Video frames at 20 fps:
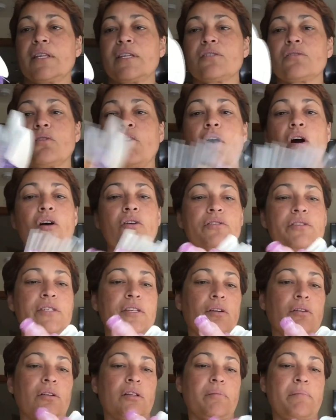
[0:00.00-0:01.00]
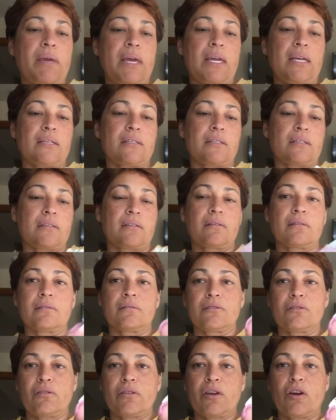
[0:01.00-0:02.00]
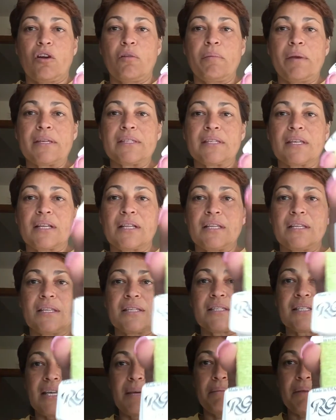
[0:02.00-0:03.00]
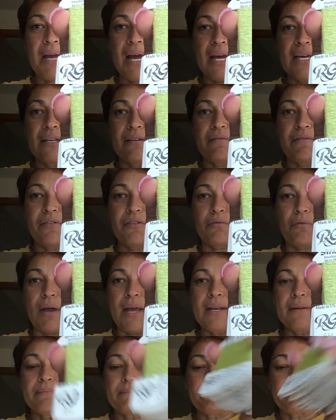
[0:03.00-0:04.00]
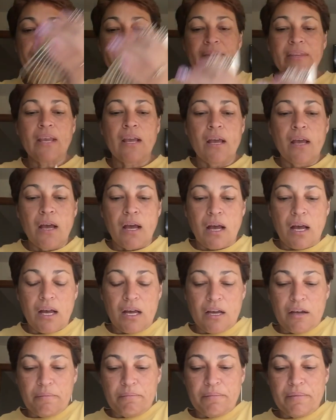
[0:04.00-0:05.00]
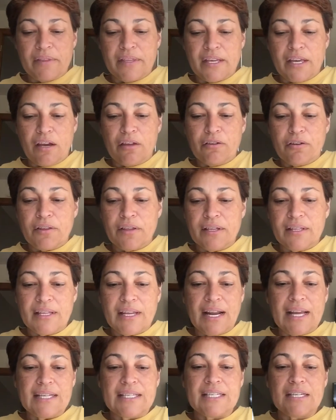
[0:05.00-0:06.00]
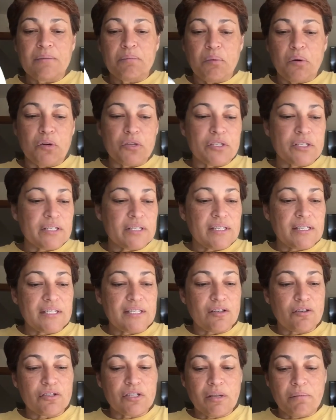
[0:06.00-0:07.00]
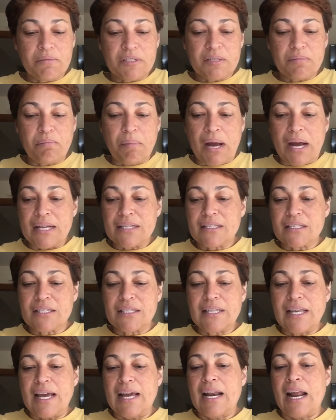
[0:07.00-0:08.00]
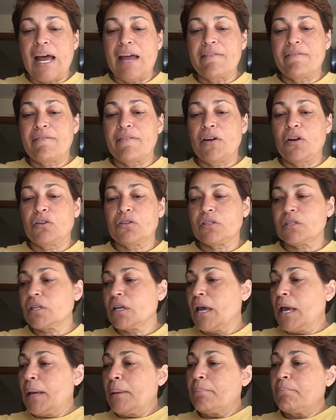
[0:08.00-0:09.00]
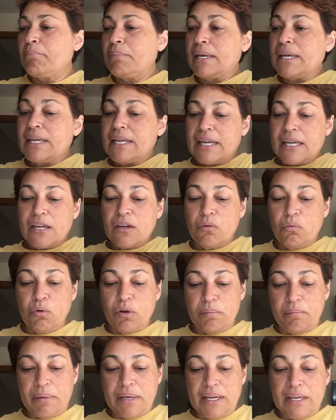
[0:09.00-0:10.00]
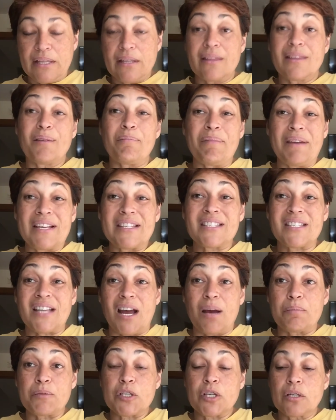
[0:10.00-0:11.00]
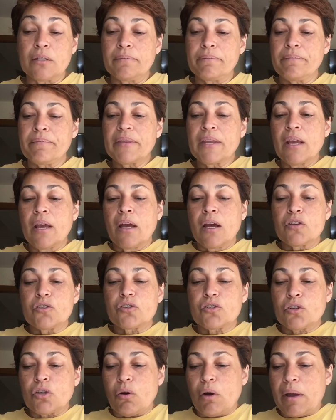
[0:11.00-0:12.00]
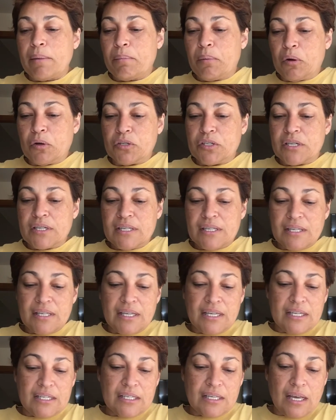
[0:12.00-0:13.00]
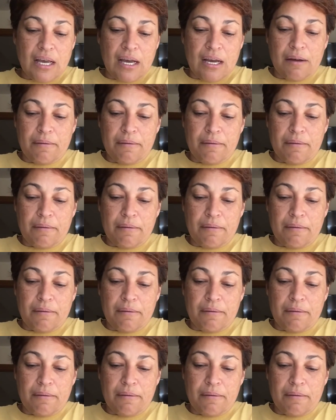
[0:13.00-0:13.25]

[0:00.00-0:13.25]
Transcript: these are all silk lames. So they are basically the same kind of thread. The other thing that I did purchase is there's some spots that I felt beading would be the best option. So I purchased these